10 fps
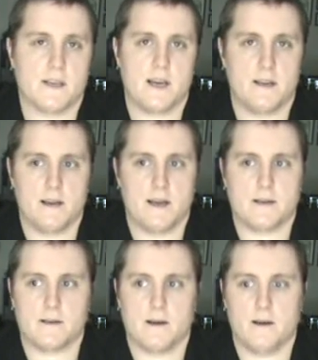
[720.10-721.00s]
say
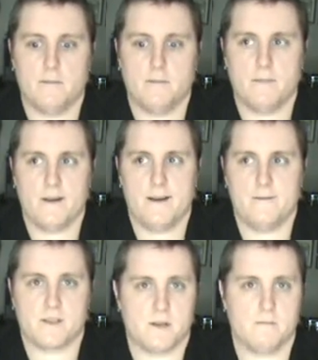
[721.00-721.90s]
that um,
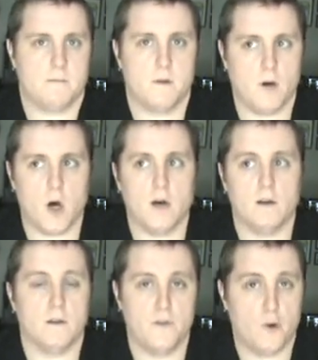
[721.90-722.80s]
it was
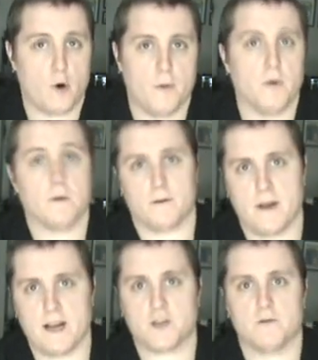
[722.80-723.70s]
all normal or
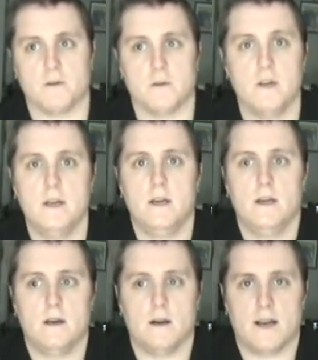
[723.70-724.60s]
natural
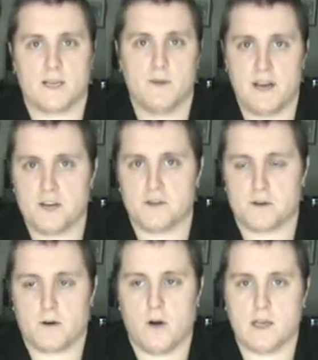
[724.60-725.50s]
uh,
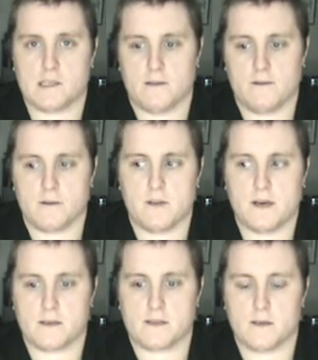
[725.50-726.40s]
explanations or causes of those
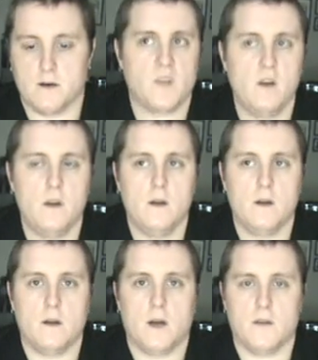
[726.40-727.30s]
things. So
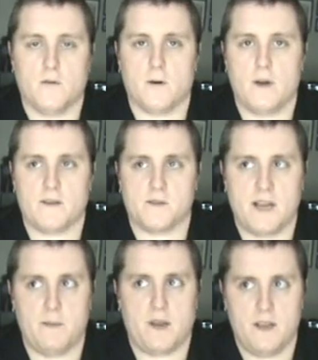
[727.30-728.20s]
uh, the photographs were
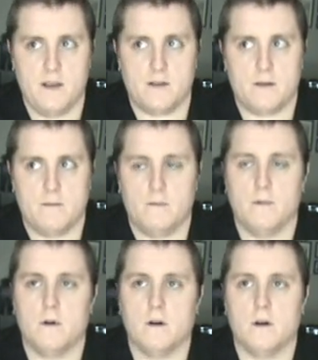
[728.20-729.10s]
taken by Keith
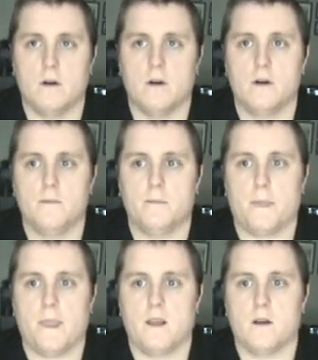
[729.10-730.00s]
um,
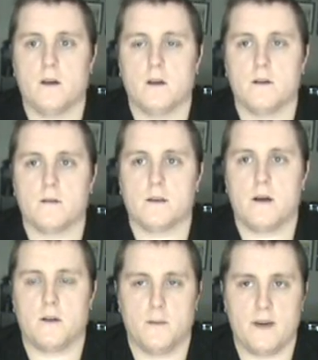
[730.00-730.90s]
uh,
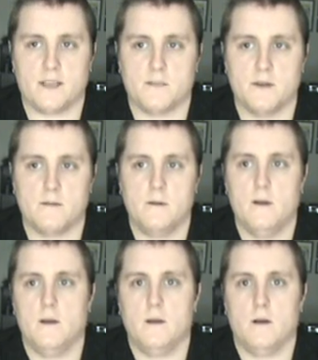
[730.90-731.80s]
down in the basement.
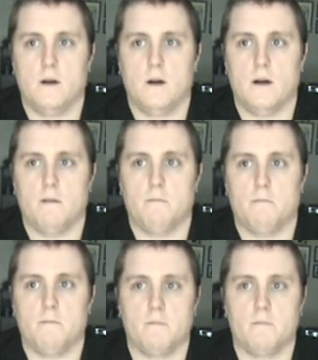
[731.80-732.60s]
Um,